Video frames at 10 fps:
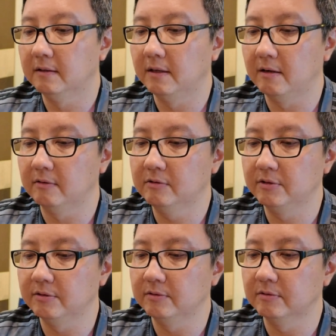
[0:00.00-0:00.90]
Now
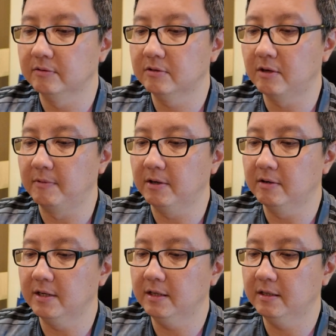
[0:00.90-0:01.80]
to stop
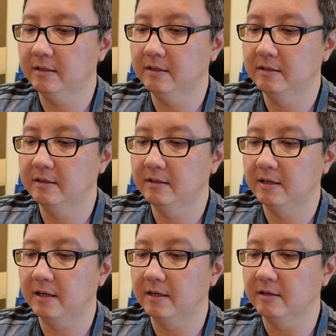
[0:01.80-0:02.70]
recording
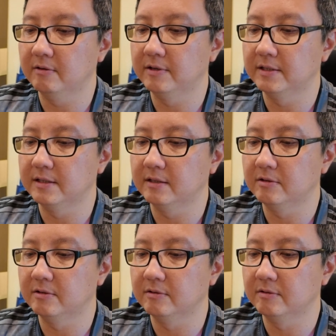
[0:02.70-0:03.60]
and increase it
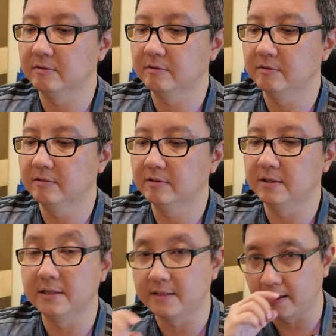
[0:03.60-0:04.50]
to
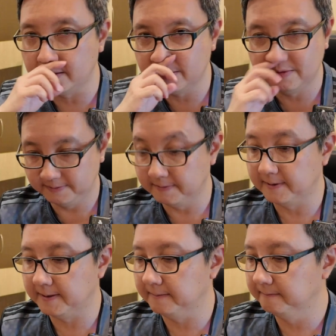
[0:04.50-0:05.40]
30 seconds.
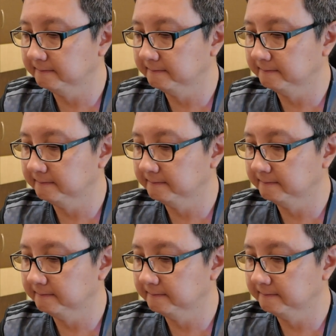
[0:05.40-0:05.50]
All right.